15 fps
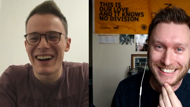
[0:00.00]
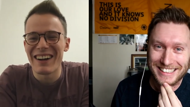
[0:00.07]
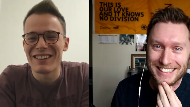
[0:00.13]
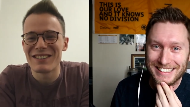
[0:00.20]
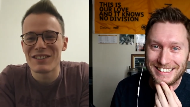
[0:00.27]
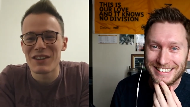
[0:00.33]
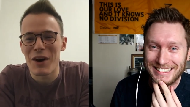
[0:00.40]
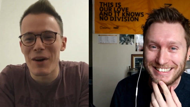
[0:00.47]

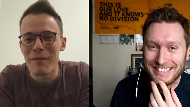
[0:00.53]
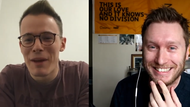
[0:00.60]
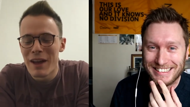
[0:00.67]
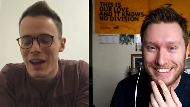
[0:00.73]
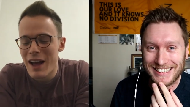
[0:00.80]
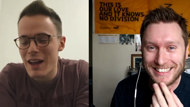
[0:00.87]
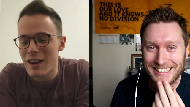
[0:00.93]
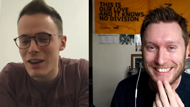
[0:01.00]
Speaker 1: Tom,
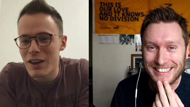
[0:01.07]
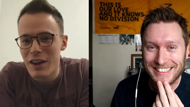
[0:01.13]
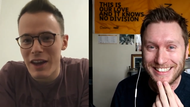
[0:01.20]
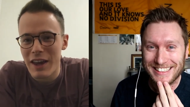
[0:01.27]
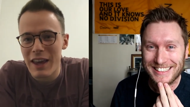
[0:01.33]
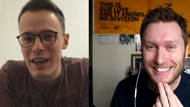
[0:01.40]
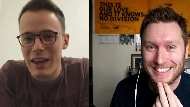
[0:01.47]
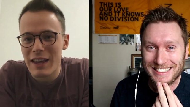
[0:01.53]
uh,
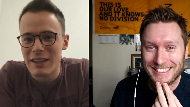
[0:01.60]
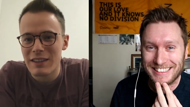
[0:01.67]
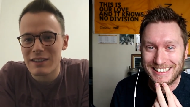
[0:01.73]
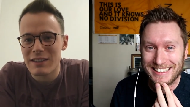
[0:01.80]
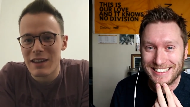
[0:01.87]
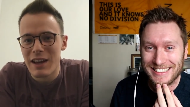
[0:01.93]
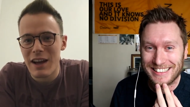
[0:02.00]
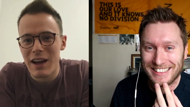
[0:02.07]
look, it,
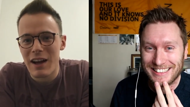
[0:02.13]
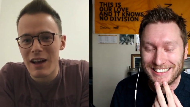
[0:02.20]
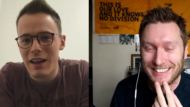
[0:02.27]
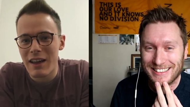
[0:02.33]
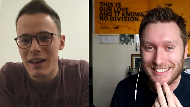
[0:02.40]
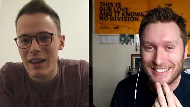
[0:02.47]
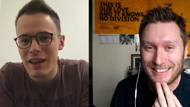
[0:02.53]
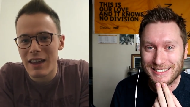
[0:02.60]
it's
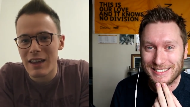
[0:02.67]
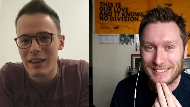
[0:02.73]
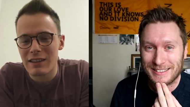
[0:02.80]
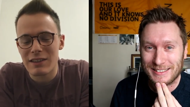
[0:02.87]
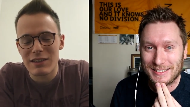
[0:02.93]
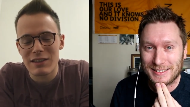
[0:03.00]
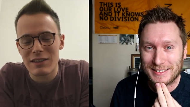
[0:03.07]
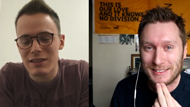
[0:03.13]
uh,
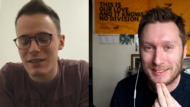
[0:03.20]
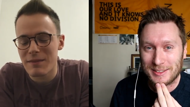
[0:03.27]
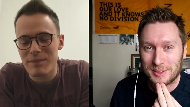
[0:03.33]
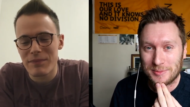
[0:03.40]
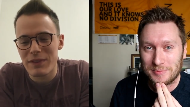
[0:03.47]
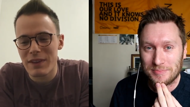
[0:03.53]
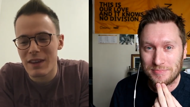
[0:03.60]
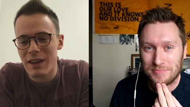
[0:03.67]
it's.
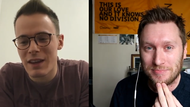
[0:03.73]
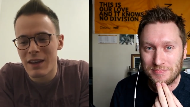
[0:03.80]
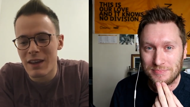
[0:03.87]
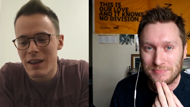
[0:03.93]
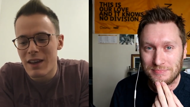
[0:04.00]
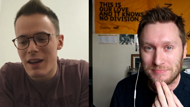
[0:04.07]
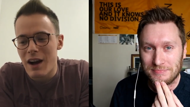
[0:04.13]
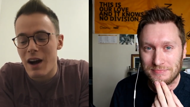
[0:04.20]

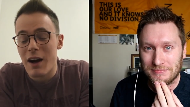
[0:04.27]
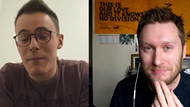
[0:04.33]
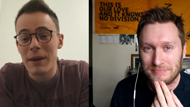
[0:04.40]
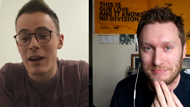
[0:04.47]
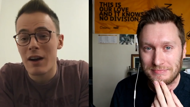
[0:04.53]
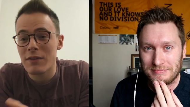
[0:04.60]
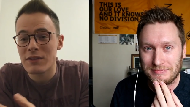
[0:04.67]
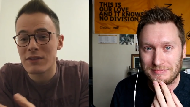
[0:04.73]
I
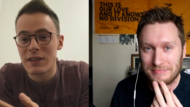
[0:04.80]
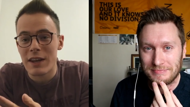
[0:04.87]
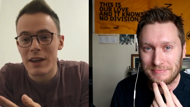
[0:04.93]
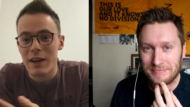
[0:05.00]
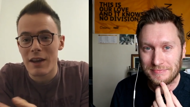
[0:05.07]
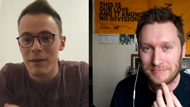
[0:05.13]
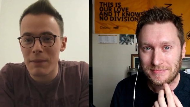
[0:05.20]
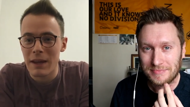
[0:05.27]
mean, I've said
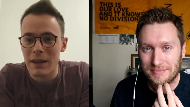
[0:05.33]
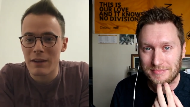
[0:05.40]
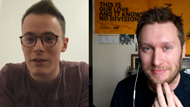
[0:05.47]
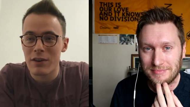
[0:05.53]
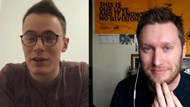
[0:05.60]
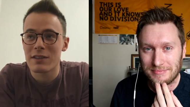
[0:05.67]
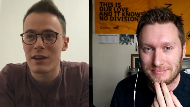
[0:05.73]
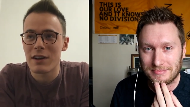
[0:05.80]
it and
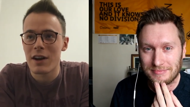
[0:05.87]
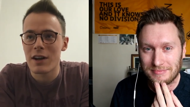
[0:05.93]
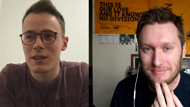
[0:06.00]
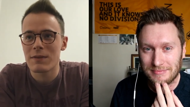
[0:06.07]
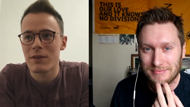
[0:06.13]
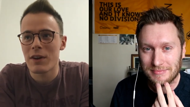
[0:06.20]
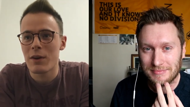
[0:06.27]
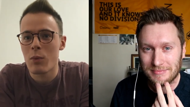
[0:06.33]
been
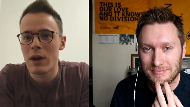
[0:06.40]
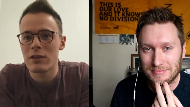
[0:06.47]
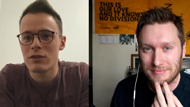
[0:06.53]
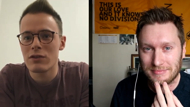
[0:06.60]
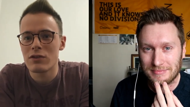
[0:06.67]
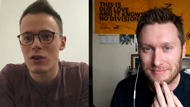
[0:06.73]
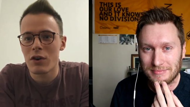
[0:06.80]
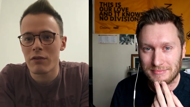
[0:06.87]
criticised for it
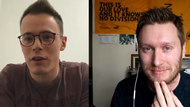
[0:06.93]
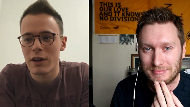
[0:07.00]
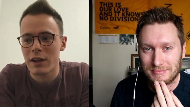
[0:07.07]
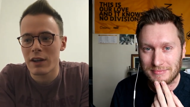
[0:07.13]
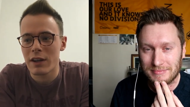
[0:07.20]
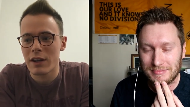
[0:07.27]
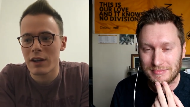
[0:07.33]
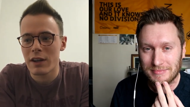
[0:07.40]
when John
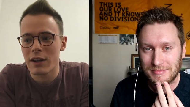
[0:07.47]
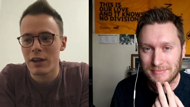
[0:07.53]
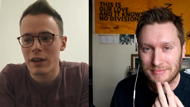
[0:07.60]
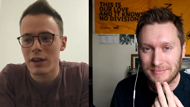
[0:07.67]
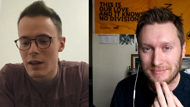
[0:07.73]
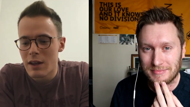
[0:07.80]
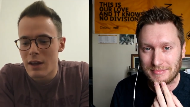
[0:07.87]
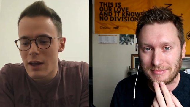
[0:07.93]
Ruddy was
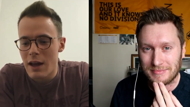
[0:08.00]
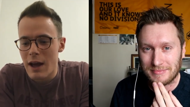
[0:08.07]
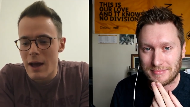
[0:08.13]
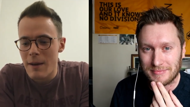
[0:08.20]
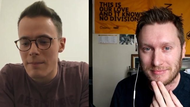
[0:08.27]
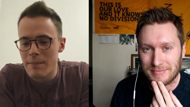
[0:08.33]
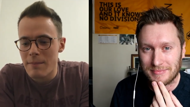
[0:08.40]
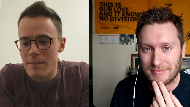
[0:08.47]

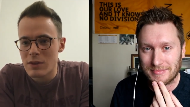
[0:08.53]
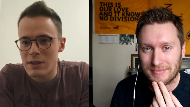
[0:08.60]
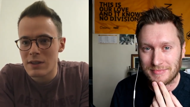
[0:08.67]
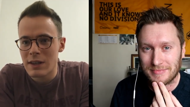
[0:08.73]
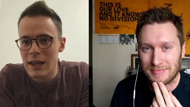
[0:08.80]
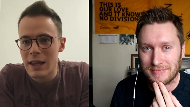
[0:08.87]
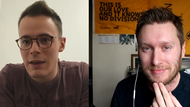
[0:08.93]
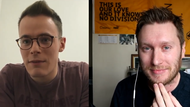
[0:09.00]
um,
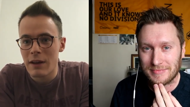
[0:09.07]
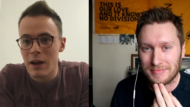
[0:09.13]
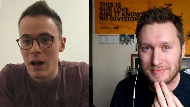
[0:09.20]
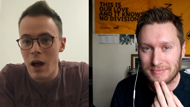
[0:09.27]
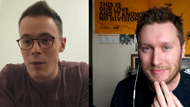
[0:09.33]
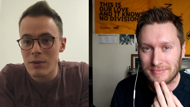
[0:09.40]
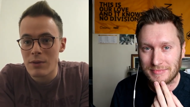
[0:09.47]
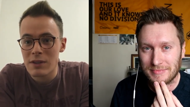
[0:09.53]
was
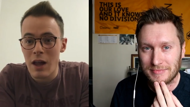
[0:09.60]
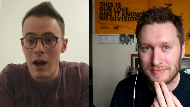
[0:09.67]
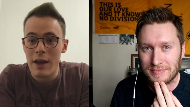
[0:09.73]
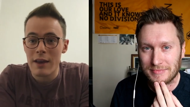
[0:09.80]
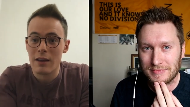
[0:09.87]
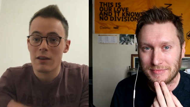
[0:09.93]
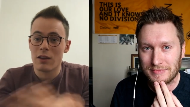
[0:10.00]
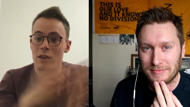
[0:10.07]
leaving, I was
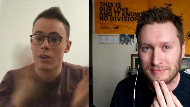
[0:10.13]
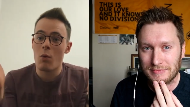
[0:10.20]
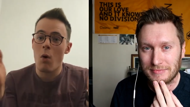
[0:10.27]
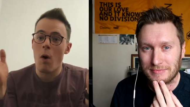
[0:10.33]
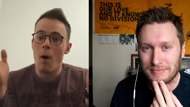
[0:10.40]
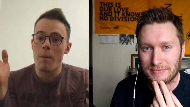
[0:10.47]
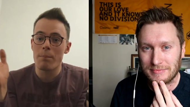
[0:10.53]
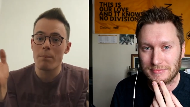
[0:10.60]
like, you
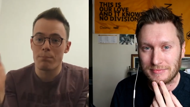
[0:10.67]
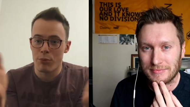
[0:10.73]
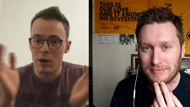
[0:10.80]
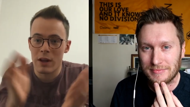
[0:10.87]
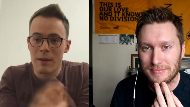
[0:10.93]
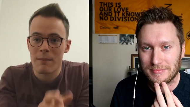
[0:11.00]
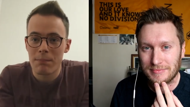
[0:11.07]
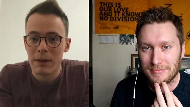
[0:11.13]
know what,
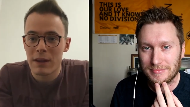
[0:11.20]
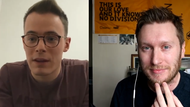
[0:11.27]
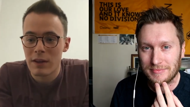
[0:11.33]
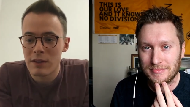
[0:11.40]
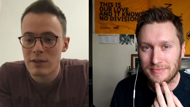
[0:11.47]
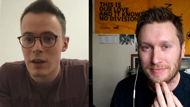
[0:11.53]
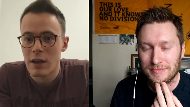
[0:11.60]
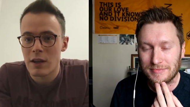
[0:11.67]
brilliant,
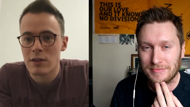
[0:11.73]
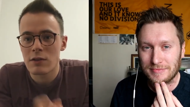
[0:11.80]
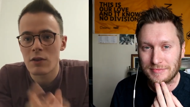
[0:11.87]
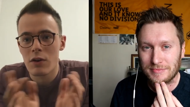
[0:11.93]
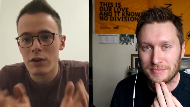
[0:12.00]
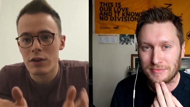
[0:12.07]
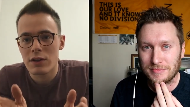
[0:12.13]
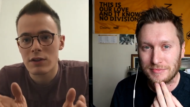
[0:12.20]
because
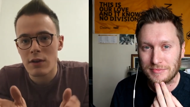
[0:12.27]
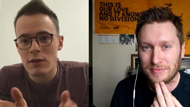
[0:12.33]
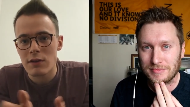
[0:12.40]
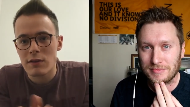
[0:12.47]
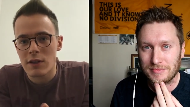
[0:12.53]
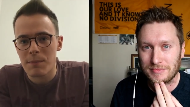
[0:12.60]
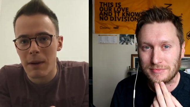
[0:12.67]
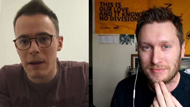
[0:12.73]
it's not. There's
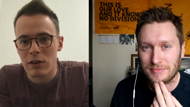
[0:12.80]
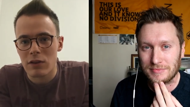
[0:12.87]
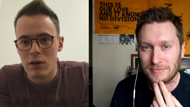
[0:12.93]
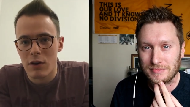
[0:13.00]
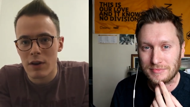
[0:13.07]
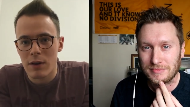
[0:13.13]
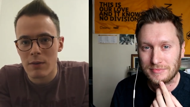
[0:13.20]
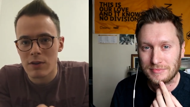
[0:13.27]
no
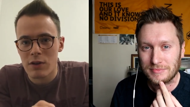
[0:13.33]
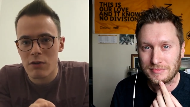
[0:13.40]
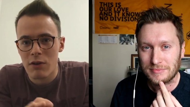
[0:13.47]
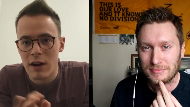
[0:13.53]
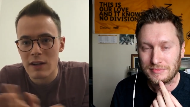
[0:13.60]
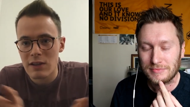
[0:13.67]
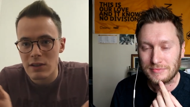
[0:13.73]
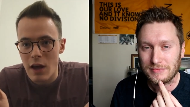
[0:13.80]
disrespect to John. He was
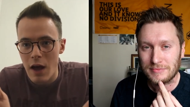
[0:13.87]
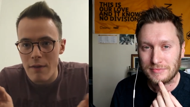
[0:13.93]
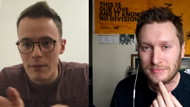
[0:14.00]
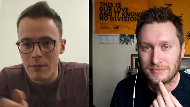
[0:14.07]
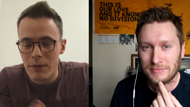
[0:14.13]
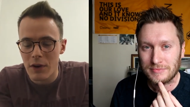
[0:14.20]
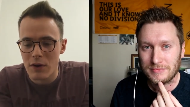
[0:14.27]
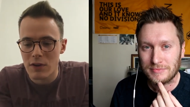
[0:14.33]
a great
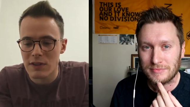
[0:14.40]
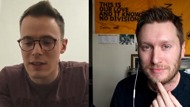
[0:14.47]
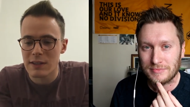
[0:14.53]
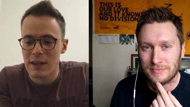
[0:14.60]
servant for